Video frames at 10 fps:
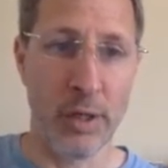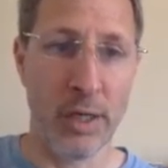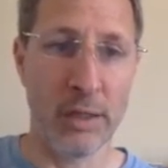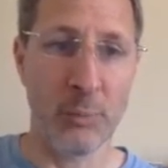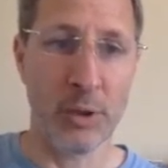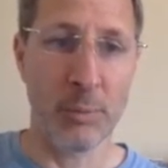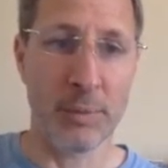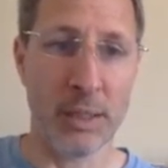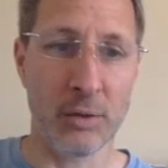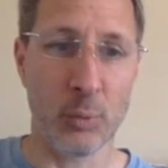and then we
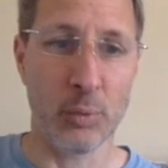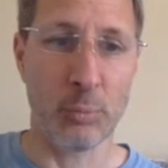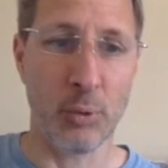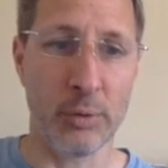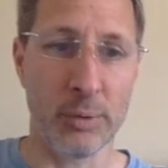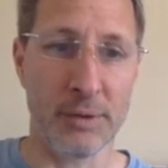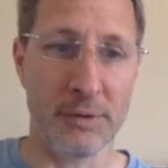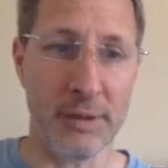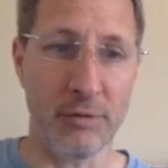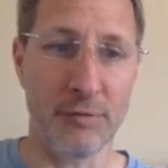update the root pointer
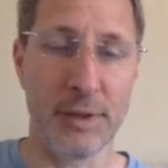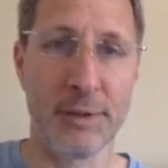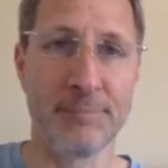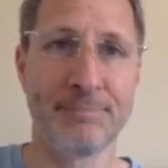itself.